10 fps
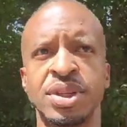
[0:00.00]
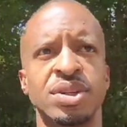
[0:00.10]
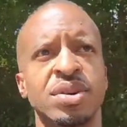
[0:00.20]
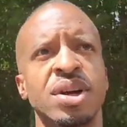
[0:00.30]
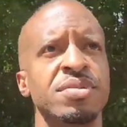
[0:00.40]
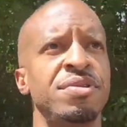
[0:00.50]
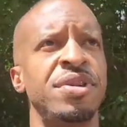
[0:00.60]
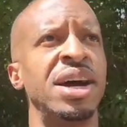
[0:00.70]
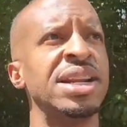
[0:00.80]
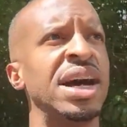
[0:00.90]
you'll come to
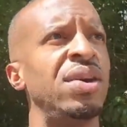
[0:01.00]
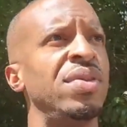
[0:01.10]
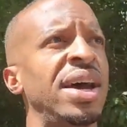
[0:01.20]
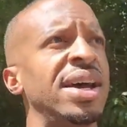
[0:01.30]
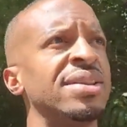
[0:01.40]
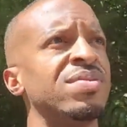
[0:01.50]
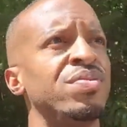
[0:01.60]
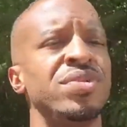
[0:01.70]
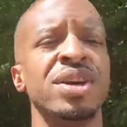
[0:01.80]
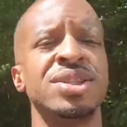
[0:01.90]
find out that
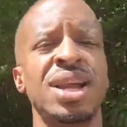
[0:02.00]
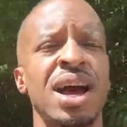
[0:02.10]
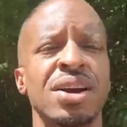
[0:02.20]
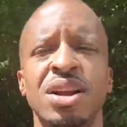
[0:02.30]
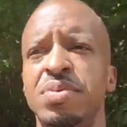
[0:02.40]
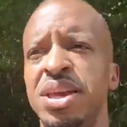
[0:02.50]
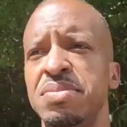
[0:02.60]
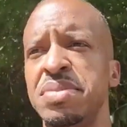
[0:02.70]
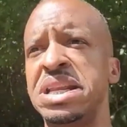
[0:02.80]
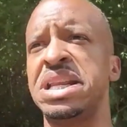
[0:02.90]
there's not going to be
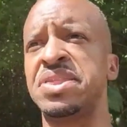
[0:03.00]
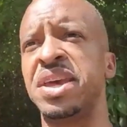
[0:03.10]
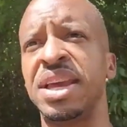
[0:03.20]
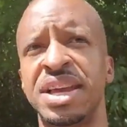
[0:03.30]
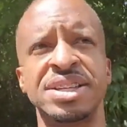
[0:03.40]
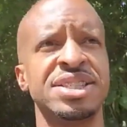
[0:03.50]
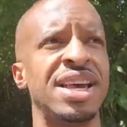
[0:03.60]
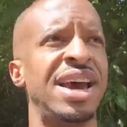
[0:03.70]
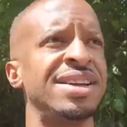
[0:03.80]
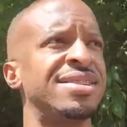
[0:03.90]
many things
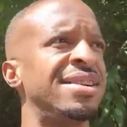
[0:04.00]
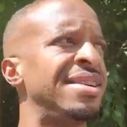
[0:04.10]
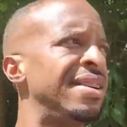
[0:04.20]
that